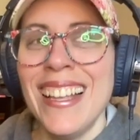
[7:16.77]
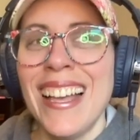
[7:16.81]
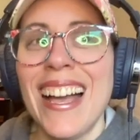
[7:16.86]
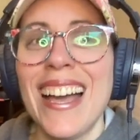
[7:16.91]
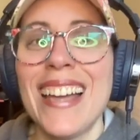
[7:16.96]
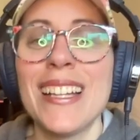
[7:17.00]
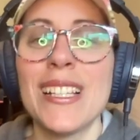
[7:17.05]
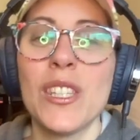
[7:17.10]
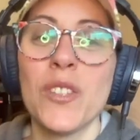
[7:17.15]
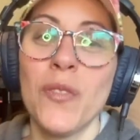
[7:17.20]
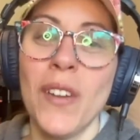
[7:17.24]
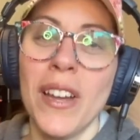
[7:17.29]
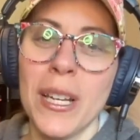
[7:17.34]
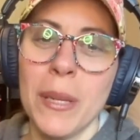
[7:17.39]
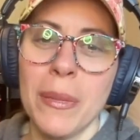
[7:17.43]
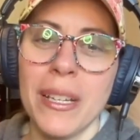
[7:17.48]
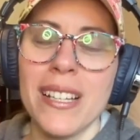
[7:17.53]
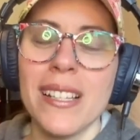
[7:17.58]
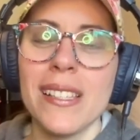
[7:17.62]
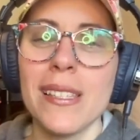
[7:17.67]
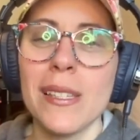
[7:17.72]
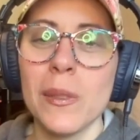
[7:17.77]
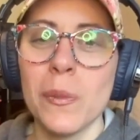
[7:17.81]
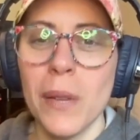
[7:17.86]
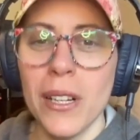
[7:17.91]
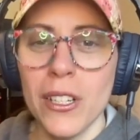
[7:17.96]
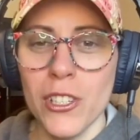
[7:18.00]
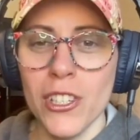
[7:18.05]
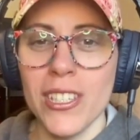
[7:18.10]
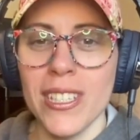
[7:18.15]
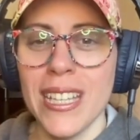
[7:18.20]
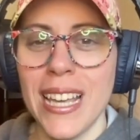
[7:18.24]
And it's funny because as
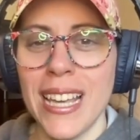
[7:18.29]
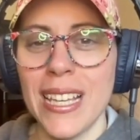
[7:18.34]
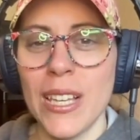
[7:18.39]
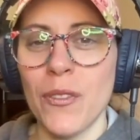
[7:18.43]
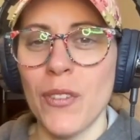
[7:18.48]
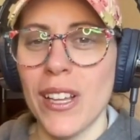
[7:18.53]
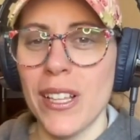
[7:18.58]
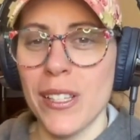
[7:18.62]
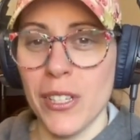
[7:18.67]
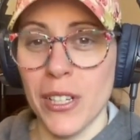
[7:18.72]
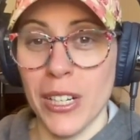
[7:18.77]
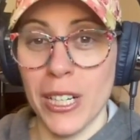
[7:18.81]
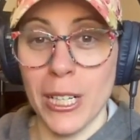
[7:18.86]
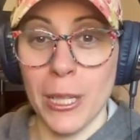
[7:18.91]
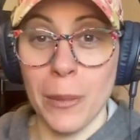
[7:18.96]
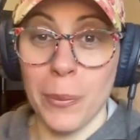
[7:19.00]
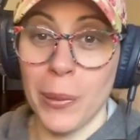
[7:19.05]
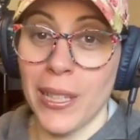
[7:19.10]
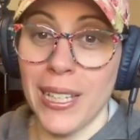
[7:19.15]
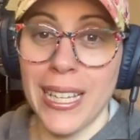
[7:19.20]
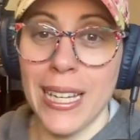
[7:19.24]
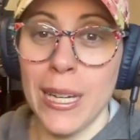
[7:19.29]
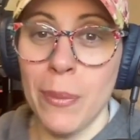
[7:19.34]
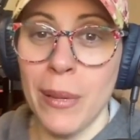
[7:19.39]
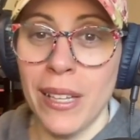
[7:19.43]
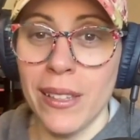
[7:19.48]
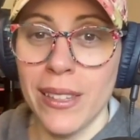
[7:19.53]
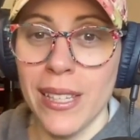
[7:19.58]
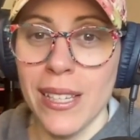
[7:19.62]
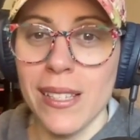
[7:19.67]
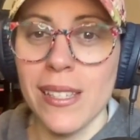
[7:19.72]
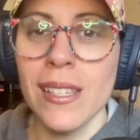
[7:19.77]
much as Yankee fans are going to complain
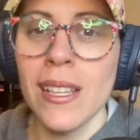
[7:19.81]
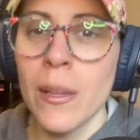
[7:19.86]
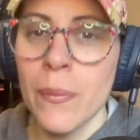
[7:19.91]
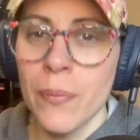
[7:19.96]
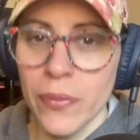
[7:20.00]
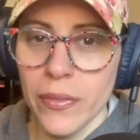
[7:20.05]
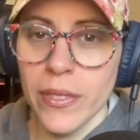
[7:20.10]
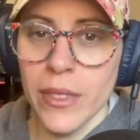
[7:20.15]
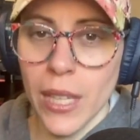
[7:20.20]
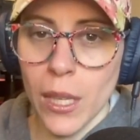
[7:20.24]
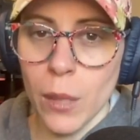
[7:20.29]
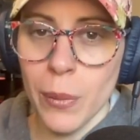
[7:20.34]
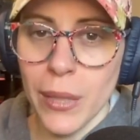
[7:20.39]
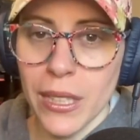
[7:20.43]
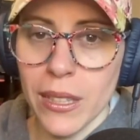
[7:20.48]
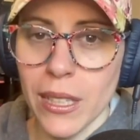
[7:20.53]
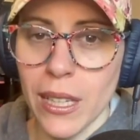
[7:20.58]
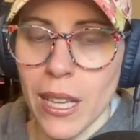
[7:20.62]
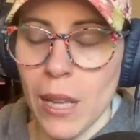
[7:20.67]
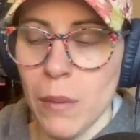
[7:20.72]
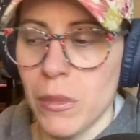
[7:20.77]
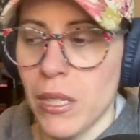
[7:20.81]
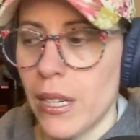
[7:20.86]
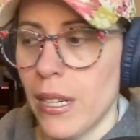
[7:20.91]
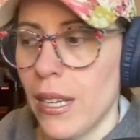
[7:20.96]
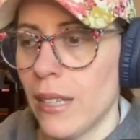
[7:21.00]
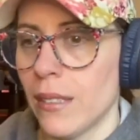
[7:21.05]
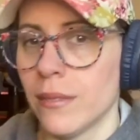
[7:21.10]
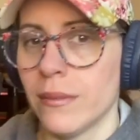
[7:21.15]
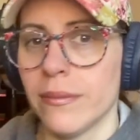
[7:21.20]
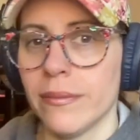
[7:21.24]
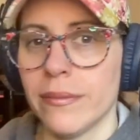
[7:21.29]
about this, they'll be at the game
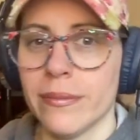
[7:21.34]
today.